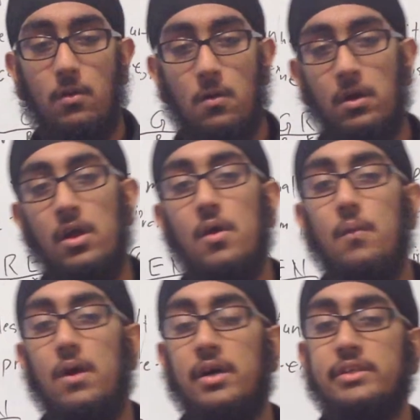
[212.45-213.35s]
cork
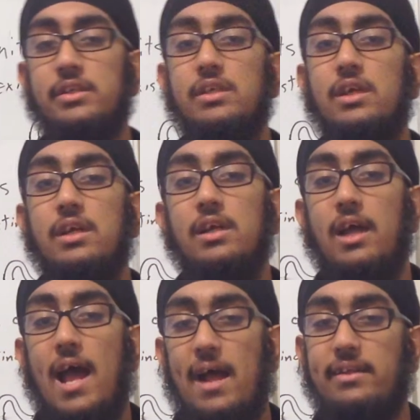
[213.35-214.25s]

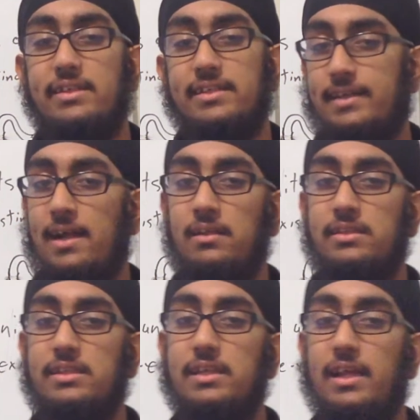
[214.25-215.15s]
had cells
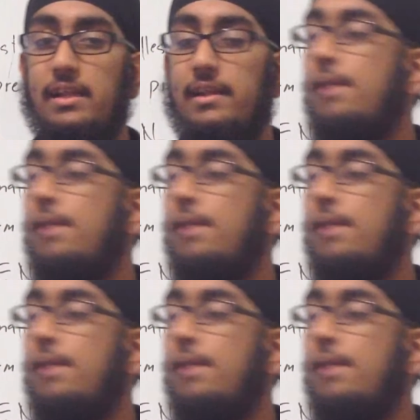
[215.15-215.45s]
in